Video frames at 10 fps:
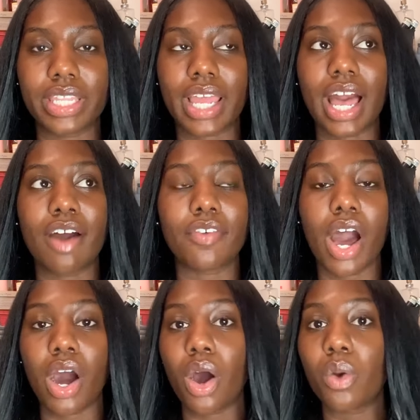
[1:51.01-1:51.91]
Like, I've
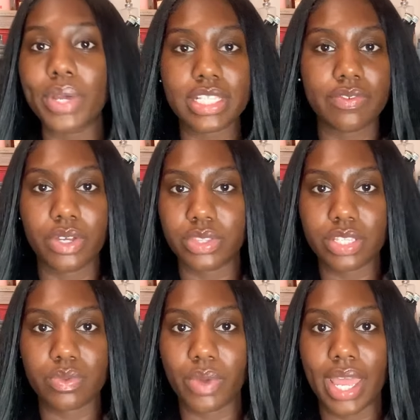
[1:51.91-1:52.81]
always felt
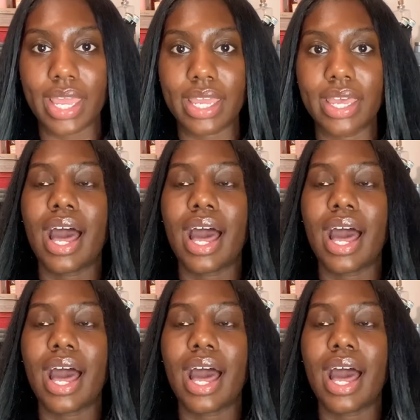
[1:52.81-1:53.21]
this way.